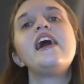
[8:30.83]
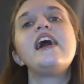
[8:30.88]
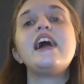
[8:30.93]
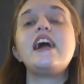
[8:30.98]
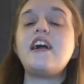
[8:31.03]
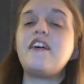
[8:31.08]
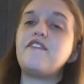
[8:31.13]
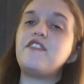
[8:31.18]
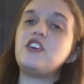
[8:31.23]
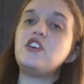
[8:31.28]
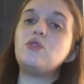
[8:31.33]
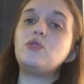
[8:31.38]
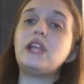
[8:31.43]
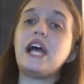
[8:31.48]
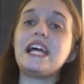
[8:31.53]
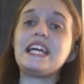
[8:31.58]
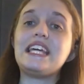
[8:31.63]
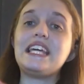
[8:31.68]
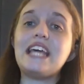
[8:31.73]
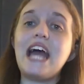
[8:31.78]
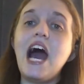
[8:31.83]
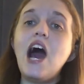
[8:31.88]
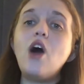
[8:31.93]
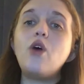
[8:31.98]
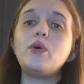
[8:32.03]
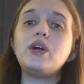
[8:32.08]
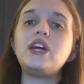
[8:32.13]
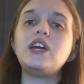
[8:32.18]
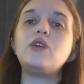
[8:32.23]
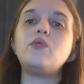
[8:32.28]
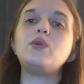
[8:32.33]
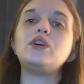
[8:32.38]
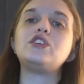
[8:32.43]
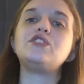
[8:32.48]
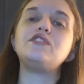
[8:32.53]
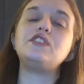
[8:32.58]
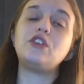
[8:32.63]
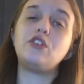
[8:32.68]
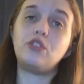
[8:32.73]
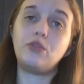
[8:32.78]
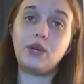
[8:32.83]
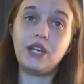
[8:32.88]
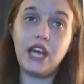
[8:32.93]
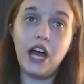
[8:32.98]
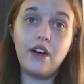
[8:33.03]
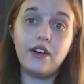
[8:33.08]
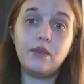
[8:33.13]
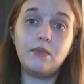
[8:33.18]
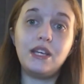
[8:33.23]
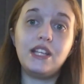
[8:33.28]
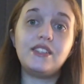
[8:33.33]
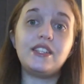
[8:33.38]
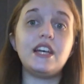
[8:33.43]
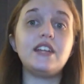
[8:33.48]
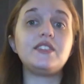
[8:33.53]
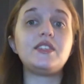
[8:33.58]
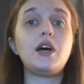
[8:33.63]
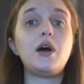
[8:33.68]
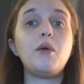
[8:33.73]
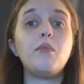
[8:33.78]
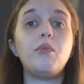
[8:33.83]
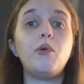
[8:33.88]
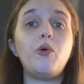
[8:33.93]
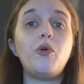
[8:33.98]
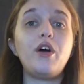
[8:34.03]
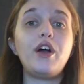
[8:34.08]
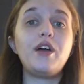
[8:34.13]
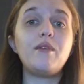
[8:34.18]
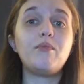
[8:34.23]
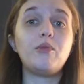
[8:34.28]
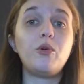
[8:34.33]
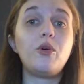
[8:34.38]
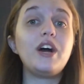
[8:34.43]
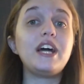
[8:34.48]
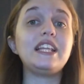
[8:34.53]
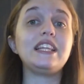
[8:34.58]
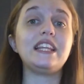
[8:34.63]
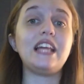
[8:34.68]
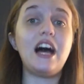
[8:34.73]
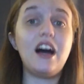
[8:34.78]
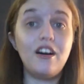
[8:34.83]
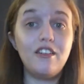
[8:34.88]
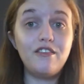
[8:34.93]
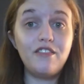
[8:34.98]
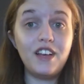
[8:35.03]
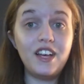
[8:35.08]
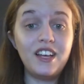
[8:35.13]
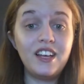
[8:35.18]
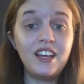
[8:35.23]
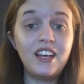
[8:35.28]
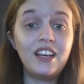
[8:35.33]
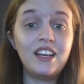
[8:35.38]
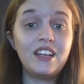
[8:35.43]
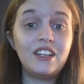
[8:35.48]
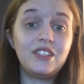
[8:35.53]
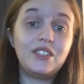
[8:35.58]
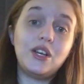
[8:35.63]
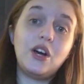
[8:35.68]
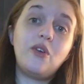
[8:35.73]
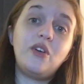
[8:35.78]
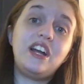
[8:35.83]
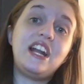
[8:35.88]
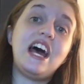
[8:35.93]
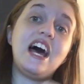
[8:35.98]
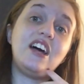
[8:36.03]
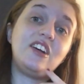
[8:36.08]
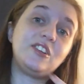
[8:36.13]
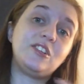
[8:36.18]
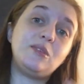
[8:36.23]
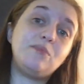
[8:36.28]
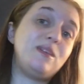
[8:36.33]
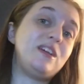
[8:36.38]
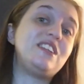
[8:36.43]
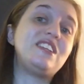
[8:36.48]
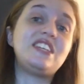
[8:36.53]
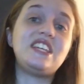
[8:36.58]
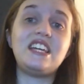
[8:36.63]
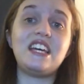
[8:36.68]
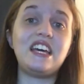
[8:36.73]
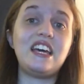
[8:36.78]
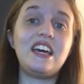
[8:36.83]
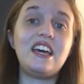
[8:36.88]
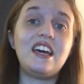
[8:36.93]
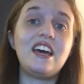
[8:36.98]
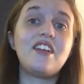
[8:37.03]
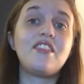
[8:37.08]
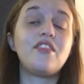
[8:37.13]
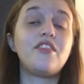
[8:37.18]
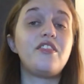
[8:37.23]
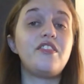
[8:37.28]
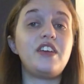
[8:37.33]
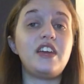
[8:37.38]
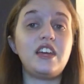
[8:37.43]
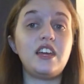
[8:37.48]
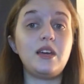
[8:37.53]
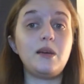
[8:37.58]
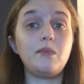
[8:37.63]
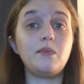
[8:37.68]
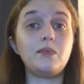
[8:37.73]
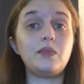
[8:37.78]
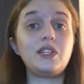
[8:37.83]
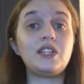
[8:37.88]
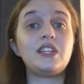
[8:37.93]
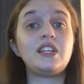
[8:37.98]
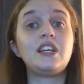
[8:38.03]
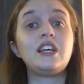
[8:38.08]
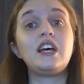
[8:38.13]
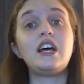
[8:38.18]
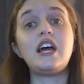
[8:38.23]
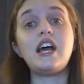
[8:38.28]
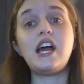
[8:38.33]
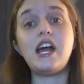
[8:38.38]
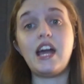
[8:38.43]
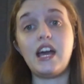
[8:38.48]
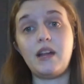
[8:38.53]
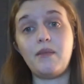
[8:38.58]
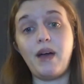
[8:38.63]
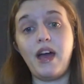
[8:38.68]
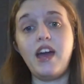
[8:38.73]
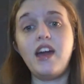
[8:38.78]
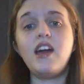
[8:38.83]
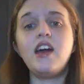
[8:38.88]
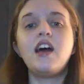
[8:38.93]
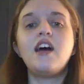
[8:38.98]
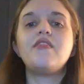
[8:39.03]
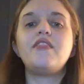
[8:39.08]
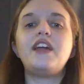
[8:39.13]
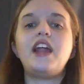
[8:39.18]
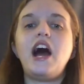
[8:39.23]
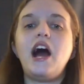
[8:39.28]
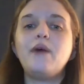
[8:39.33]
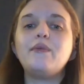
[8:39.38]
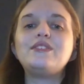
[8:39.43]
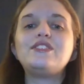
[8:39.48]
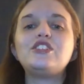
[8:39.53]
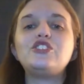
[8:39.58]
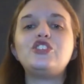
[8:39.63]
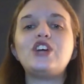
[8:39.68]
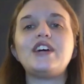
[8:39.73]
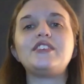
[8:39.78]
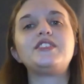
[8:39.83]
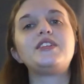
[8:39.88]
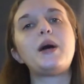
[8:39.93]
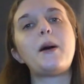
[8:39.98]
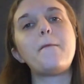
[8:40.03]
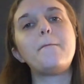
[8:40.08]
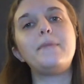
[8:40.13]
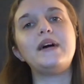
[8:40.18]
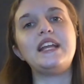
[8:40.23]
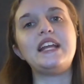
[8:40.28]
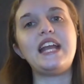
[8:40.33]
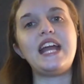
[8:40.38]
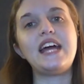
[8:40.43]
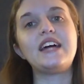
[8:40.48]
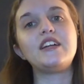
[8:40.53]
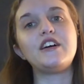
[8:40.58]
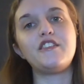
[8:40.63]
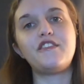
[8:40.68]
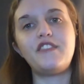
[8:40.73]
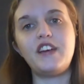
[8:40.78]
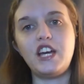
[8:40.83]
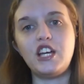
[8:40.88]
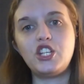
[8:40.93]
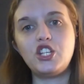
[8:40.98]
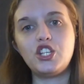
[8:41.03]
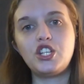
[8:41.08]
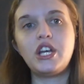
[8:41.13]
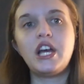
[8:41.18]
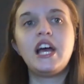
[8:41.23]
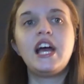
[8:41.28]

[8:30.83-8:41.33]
If you like yaoi, which if you don't know what yaoi means, it's boy-boy love, so an LGBT-themed anime, then I would suggest Banana Fish.